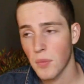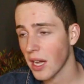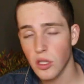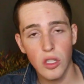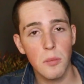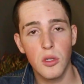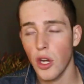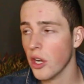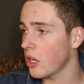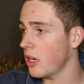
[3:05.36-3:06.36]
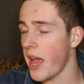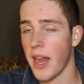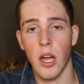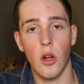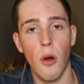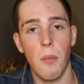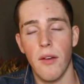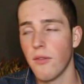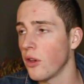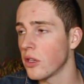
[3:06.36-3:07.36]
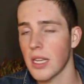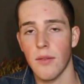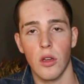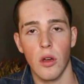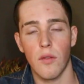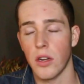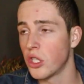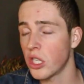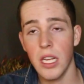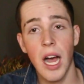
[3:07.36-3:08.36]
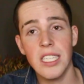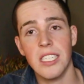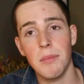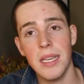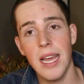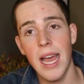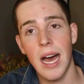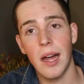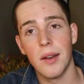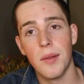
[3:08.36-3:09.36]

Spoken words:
I stopped jerking and I got my first ever girlfriend. She asked me out.